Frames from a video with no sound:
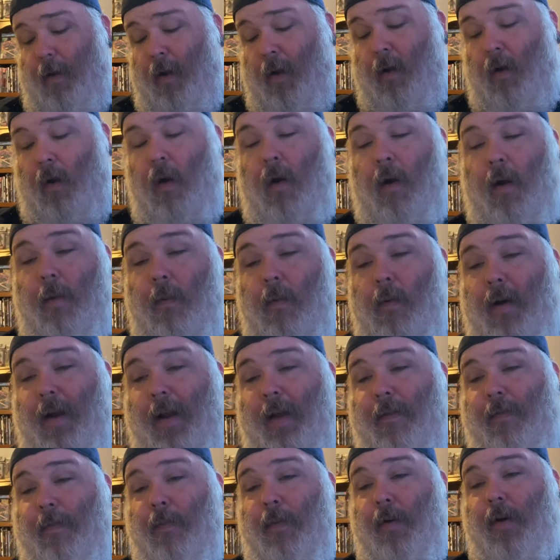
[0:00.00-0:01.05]
or a What
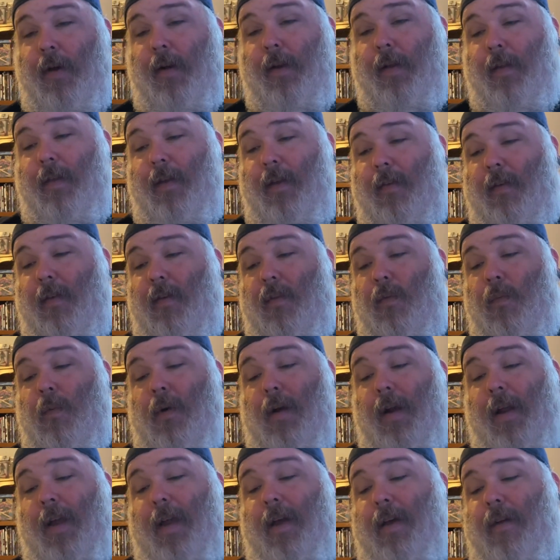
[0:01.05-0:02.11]
If book. This is
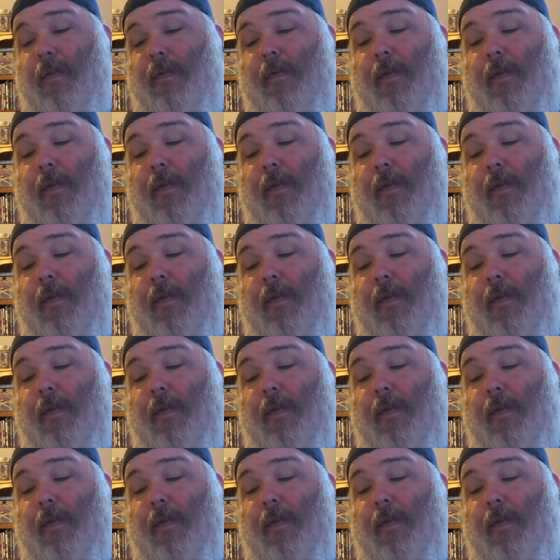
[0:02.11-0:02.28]
What If